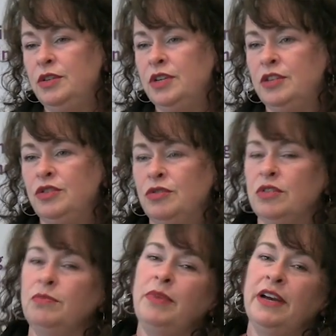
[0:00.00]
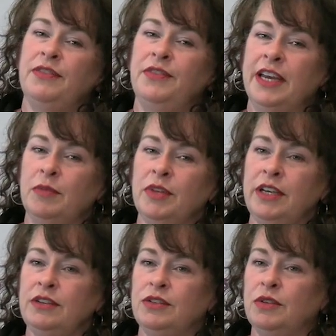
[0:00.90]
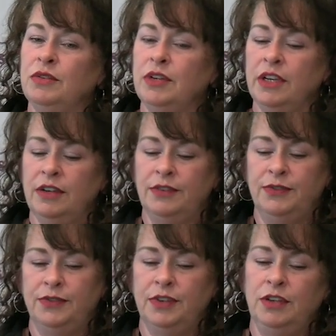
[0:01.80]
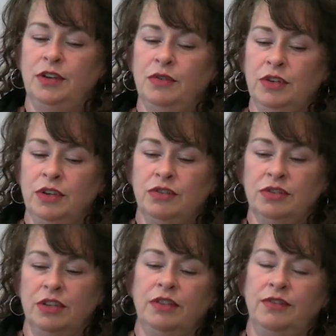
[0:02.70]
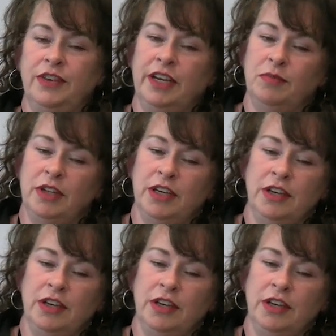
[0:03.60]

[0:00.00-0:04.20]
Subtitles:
You can sort them by family. So if your son's family,